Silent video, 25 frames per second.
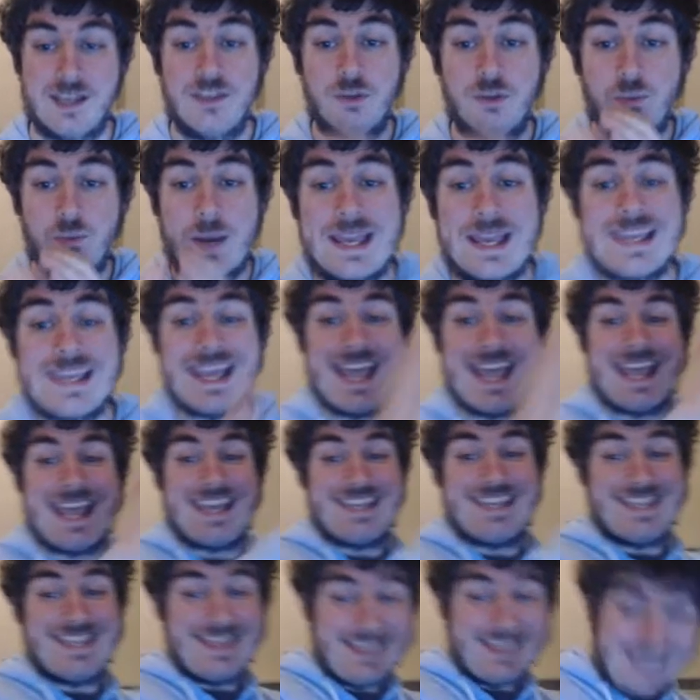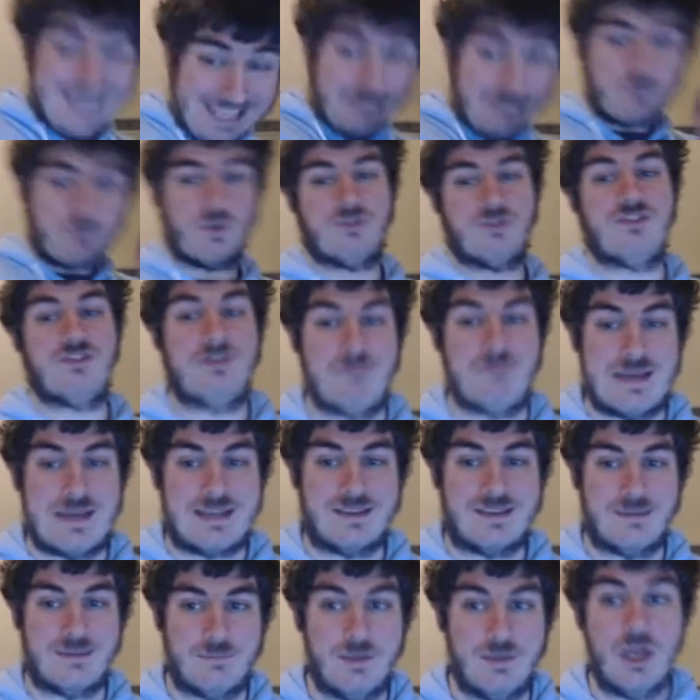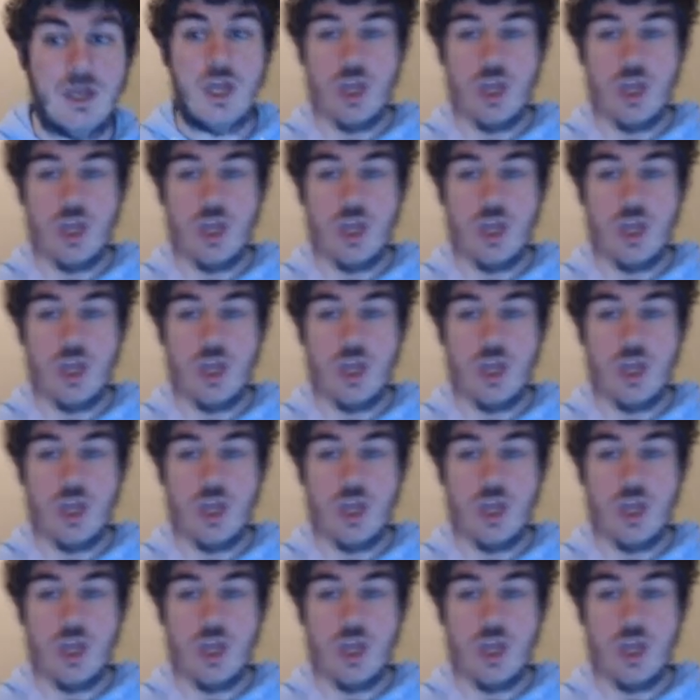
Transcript: the way they want to make them,